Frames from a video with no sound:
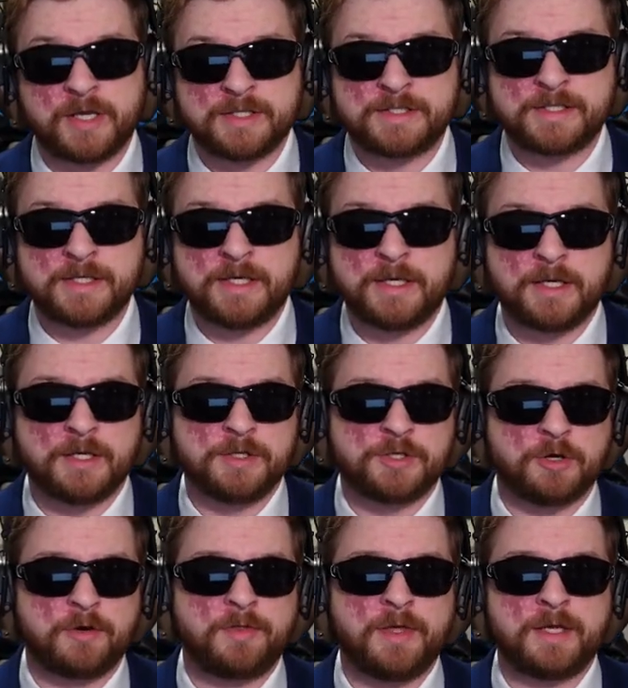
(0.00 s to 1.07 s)
can see,
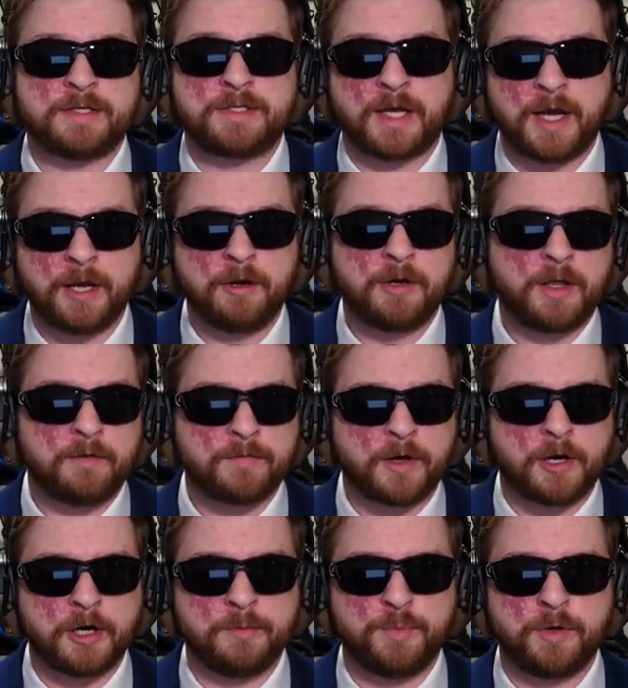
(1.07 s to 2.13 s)
during the entirety of the
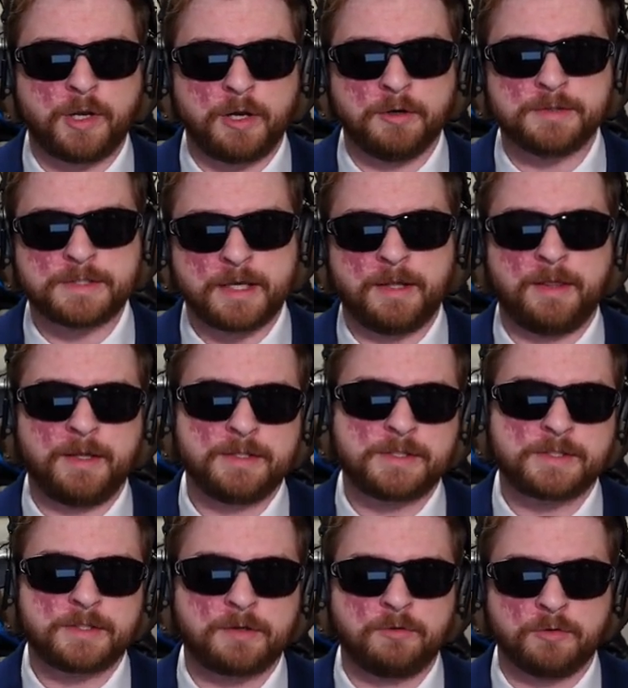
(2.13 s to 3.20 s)
Harper years,
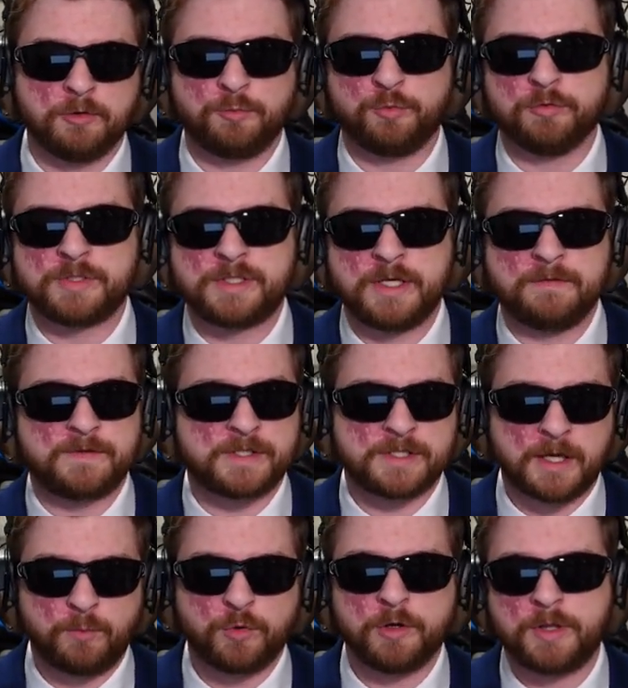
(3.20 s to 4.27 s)
this group received
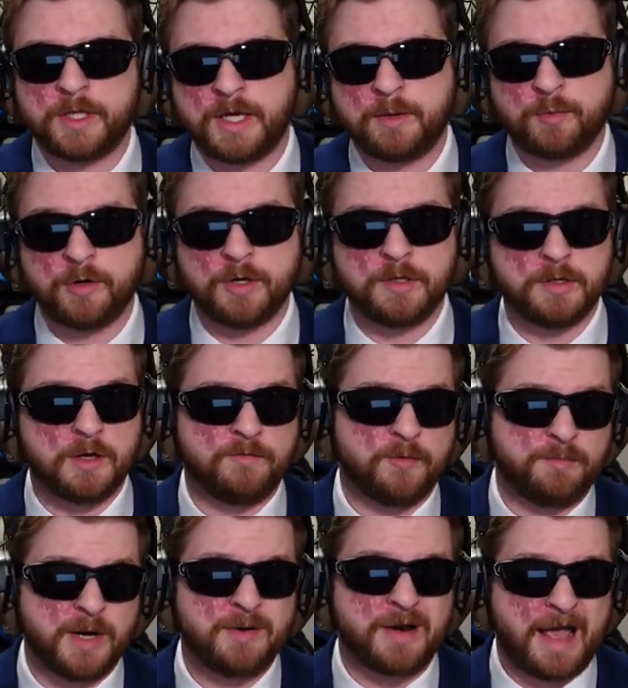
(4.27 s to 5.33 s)
somewhere in the neighborhood of
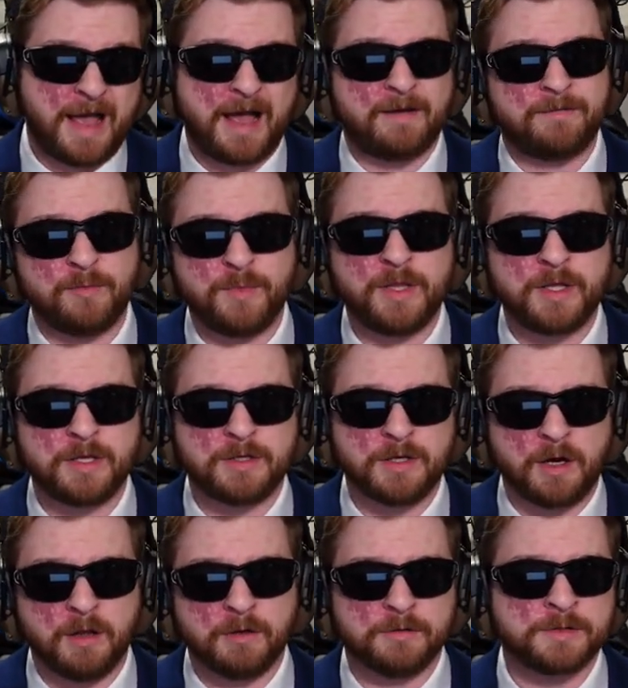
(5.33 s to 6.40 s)
about
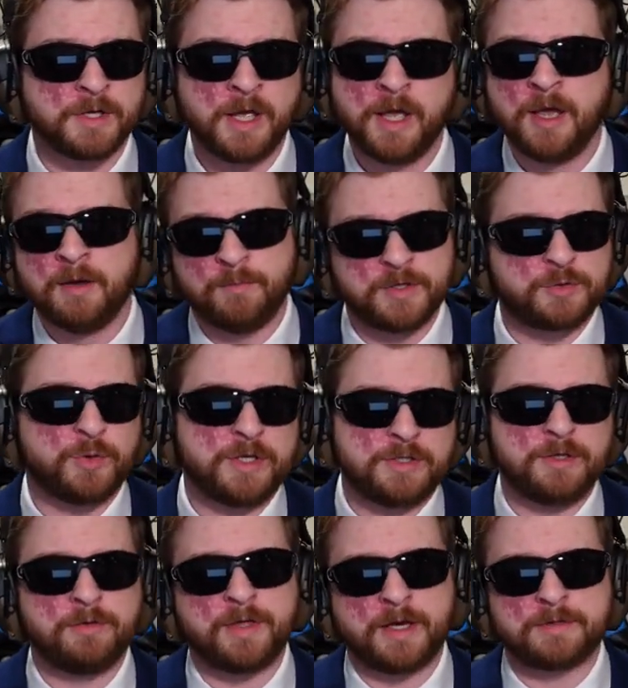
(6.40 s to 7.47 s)
$500,000 between
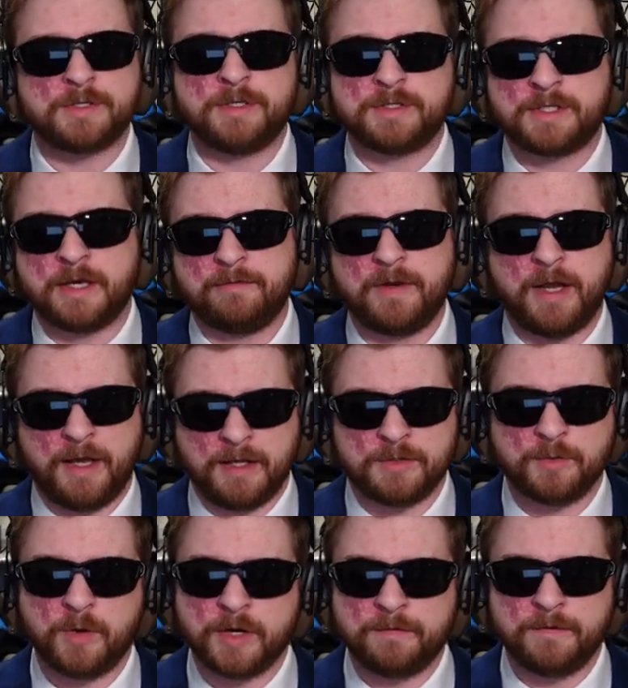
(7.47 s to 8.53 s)
2007 and
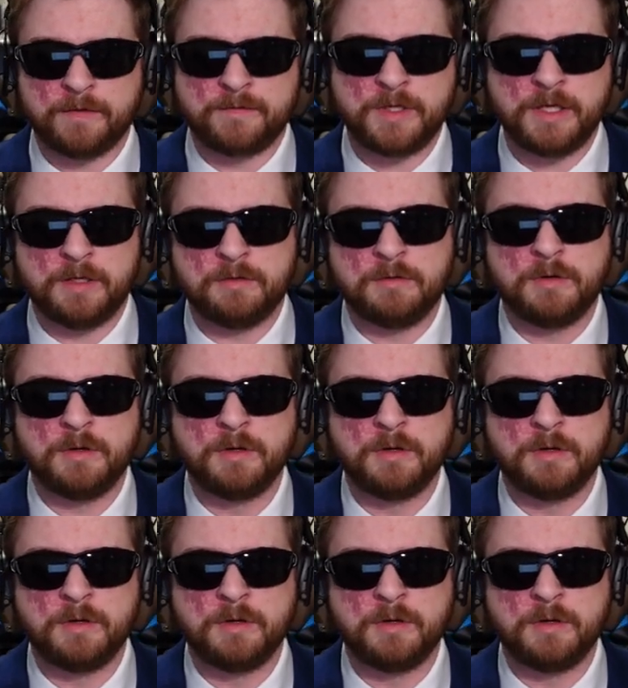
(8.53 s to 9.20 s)
2015.